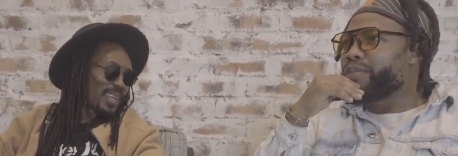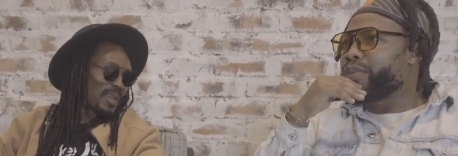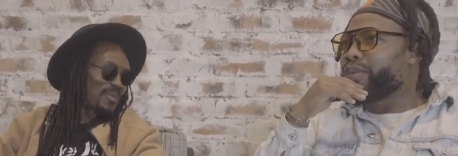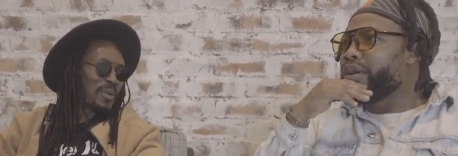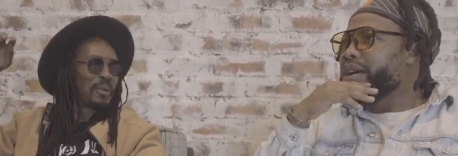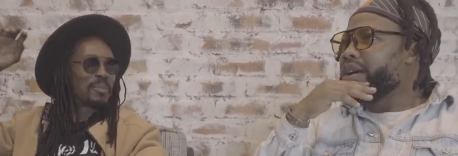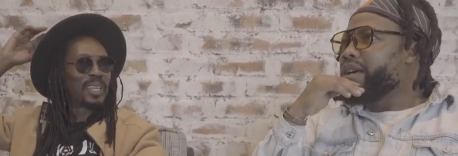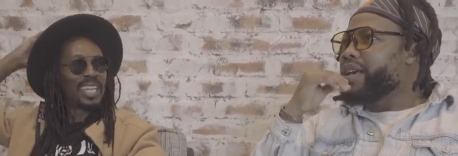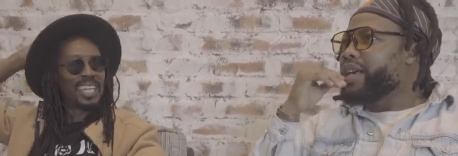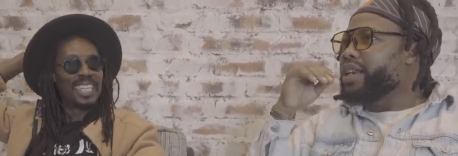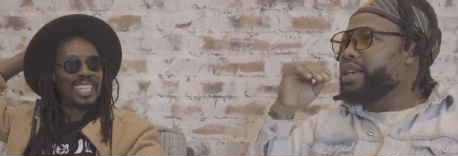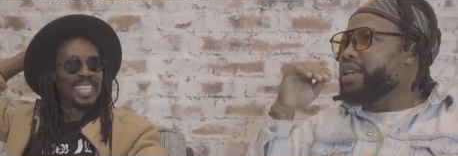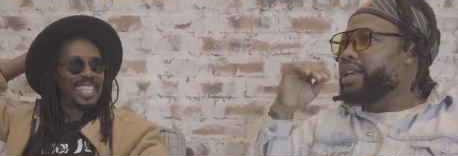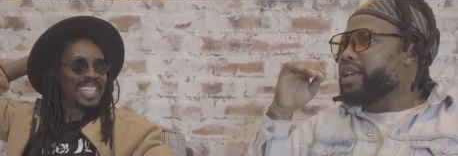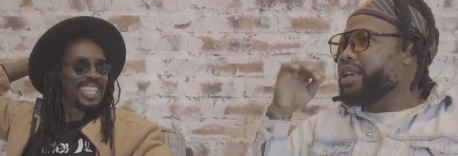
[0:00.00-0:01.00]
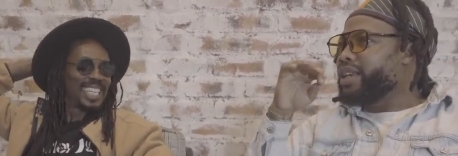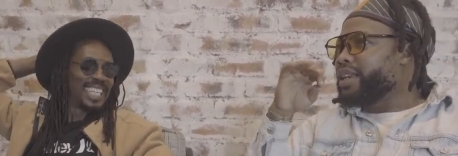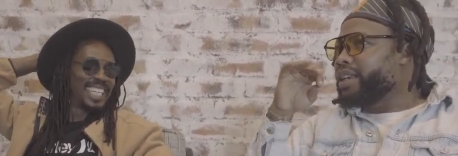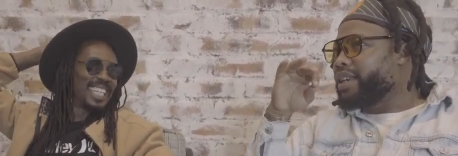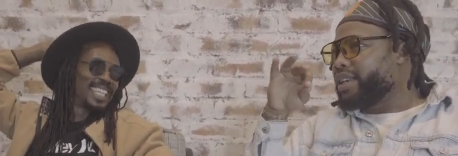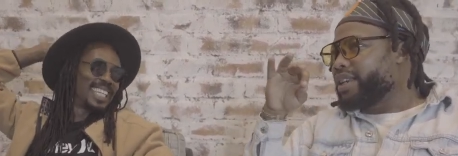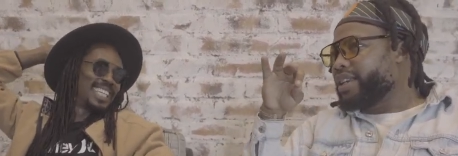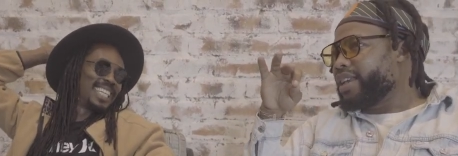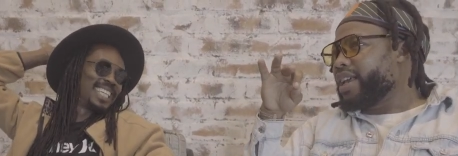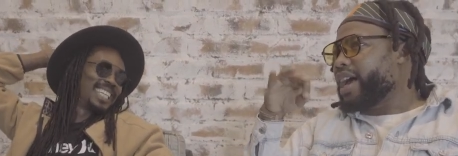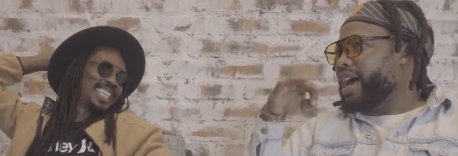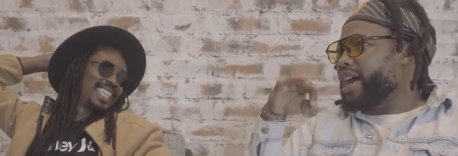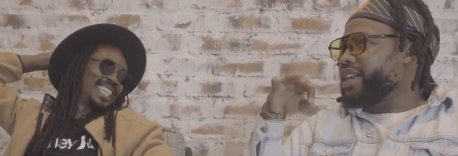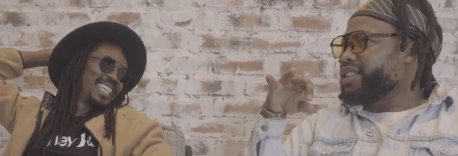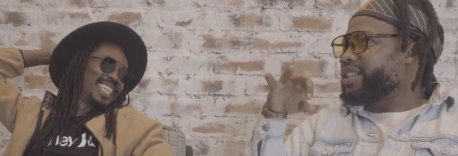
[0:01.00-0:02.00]
Speaker 1: hip hop get in there? in
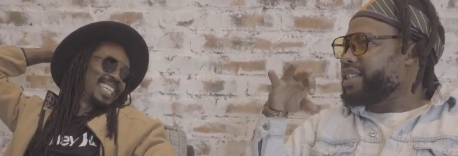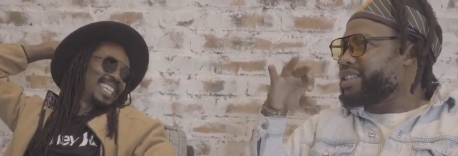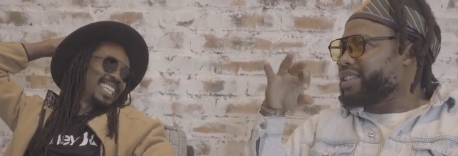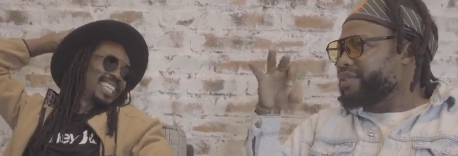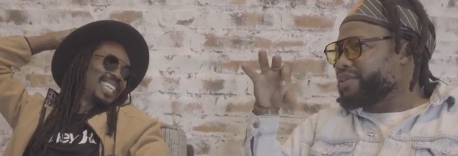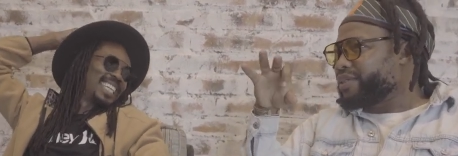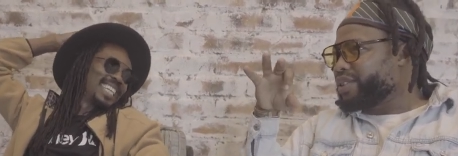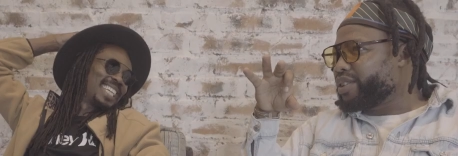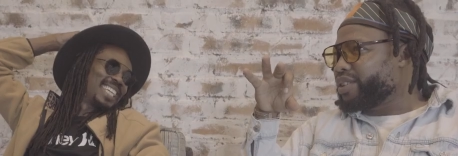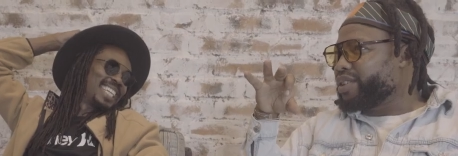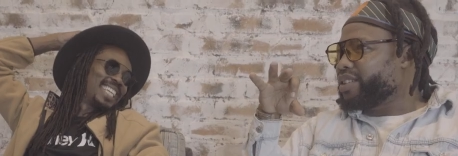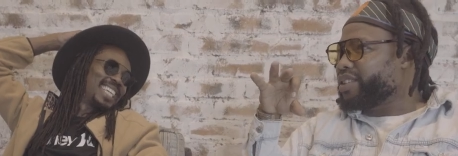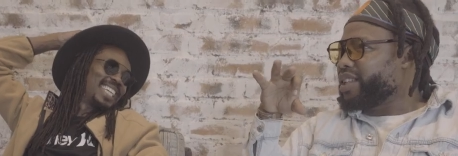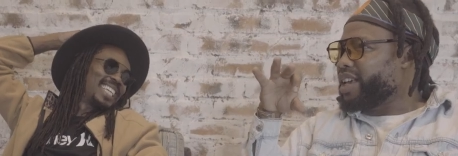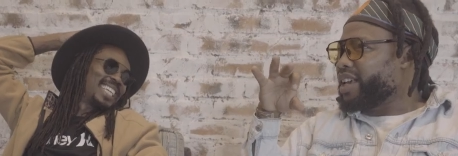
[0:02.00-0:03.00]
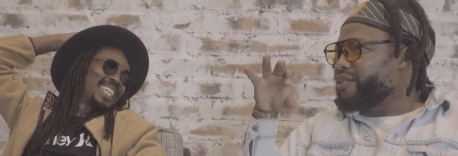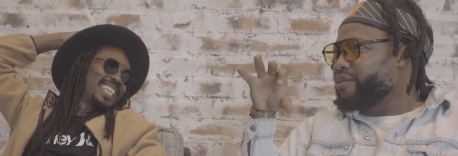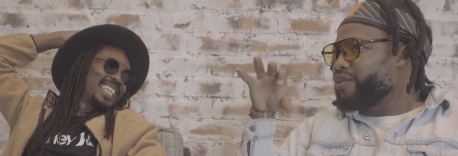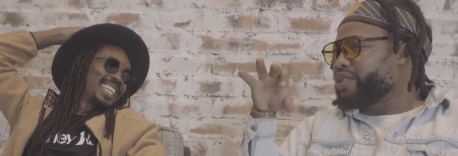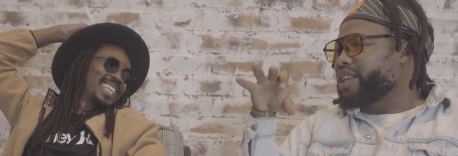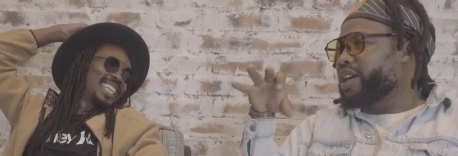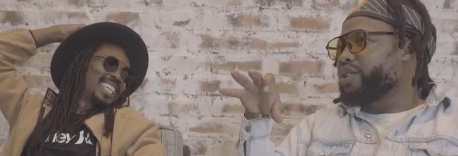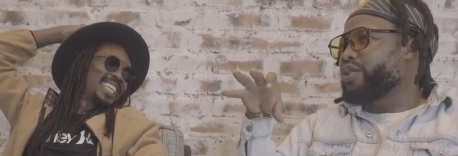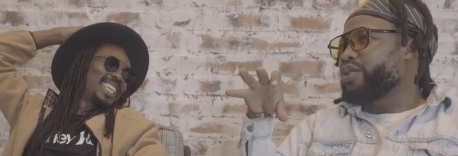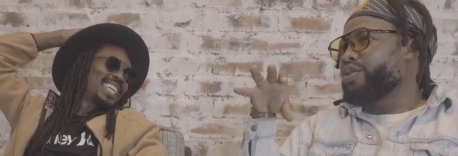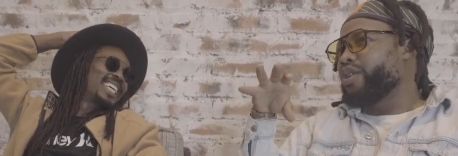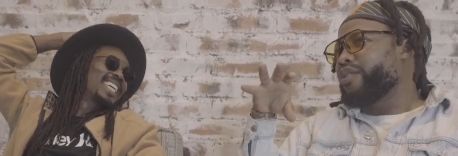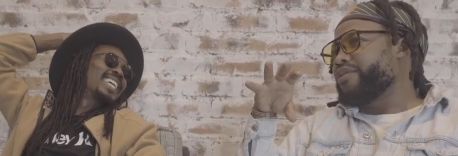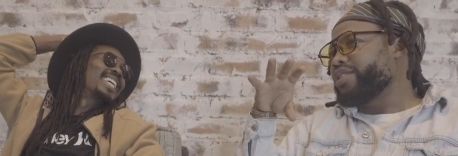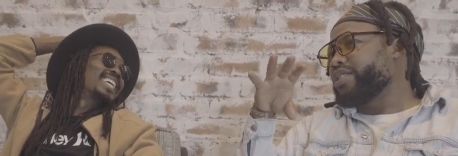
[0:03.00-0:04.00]
yeah Chesterville? The influence I
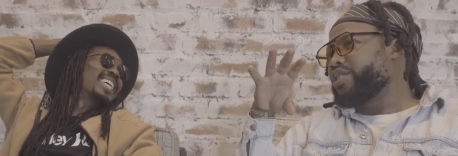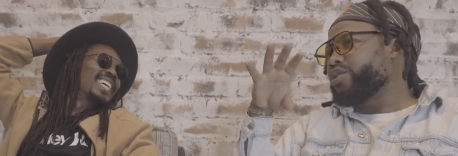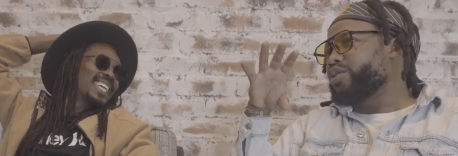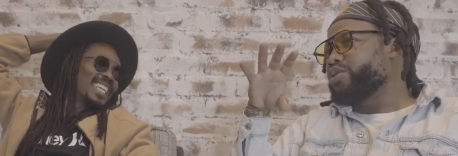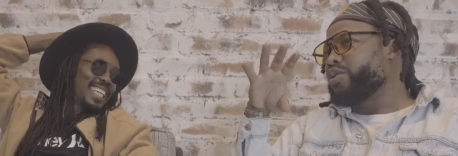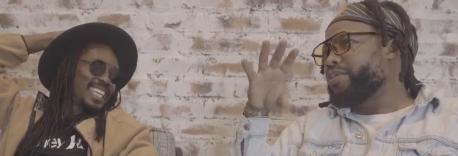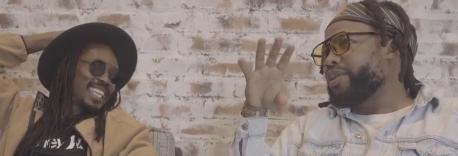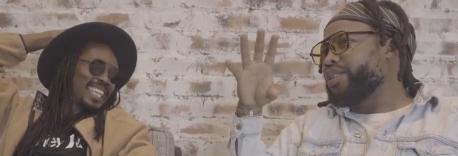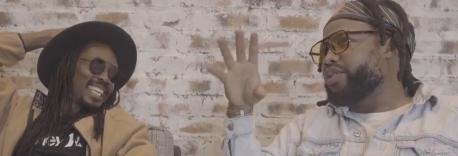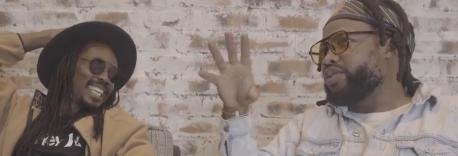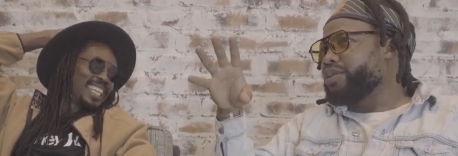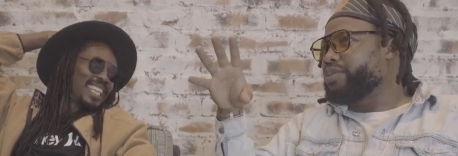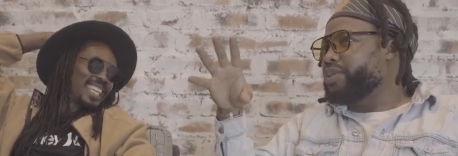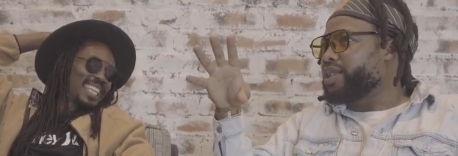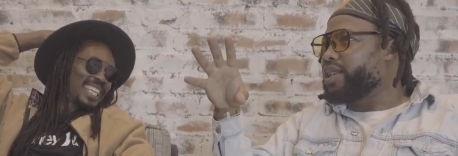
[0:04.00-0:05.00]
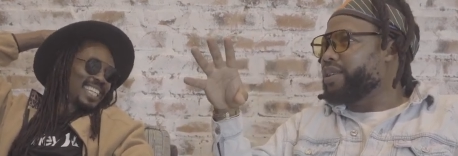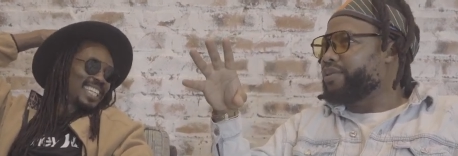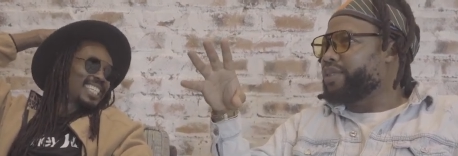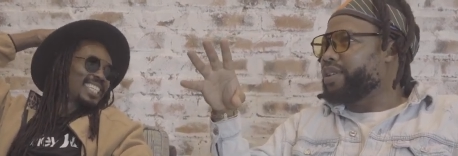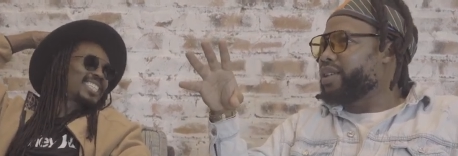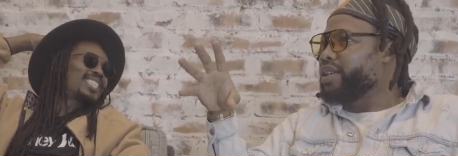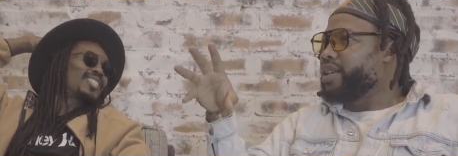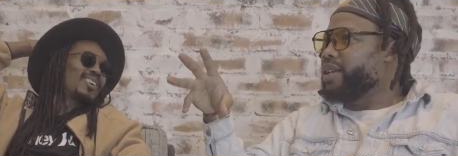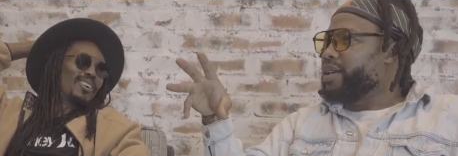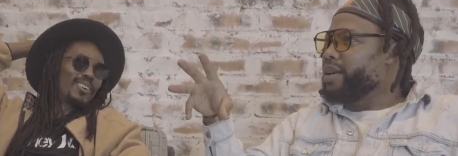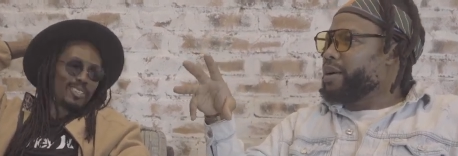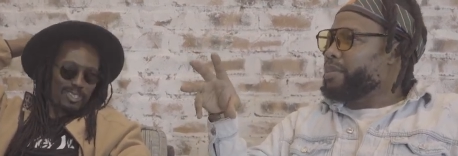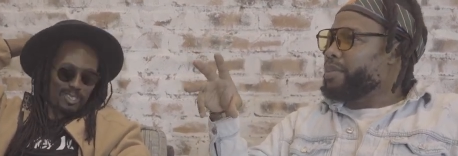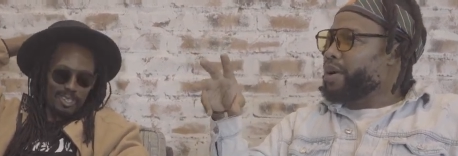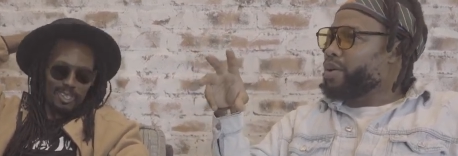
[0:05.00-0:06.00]
know obviously is also mainstream TV,
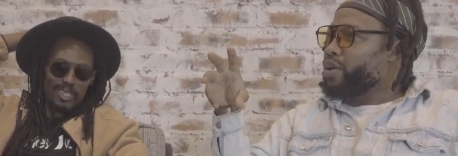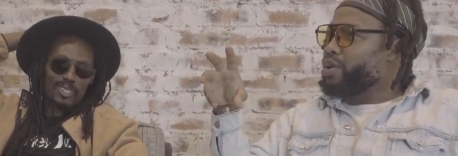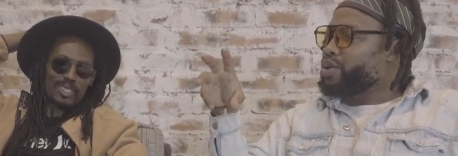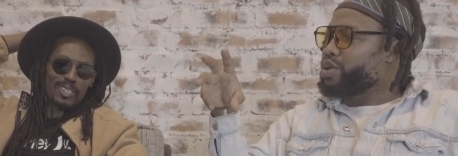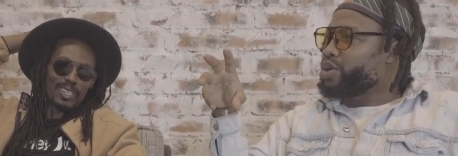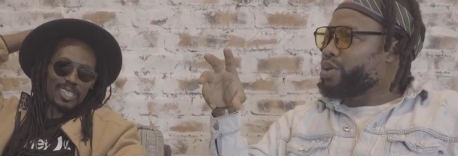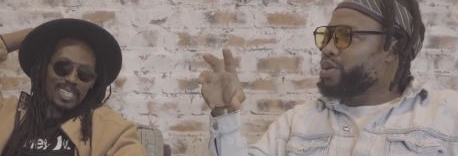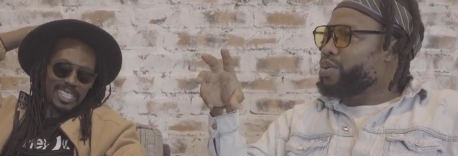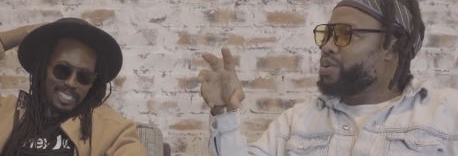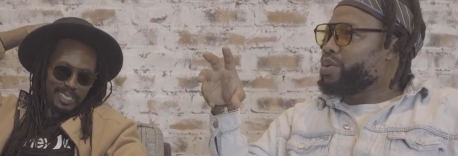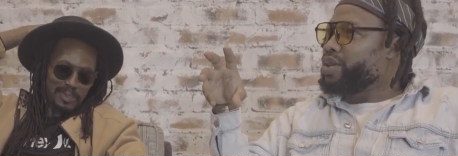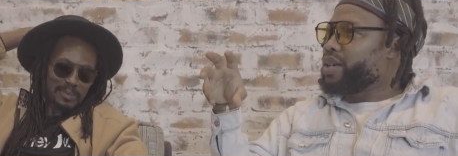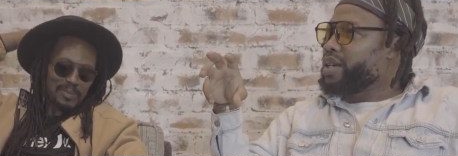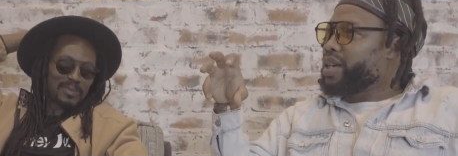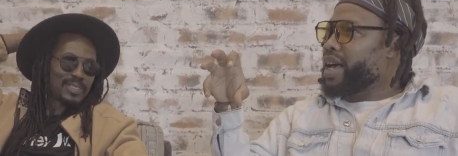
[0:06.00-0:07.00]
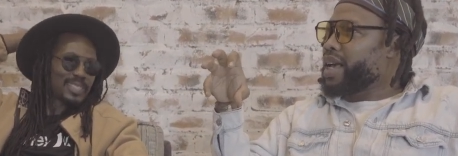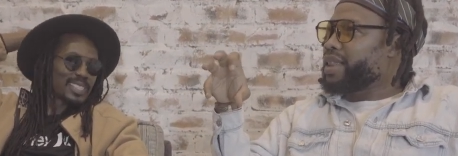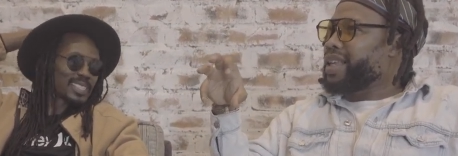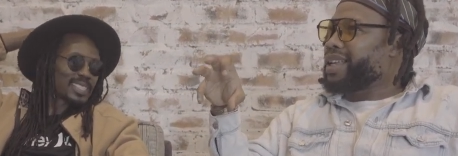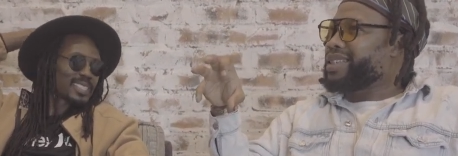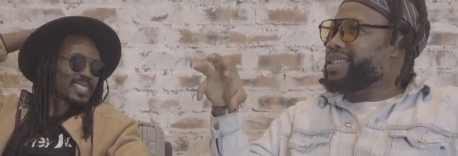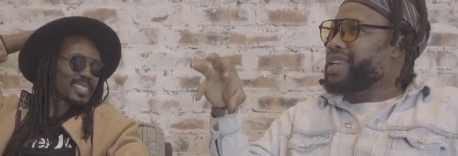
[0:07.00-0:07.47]
sure, sure but also at that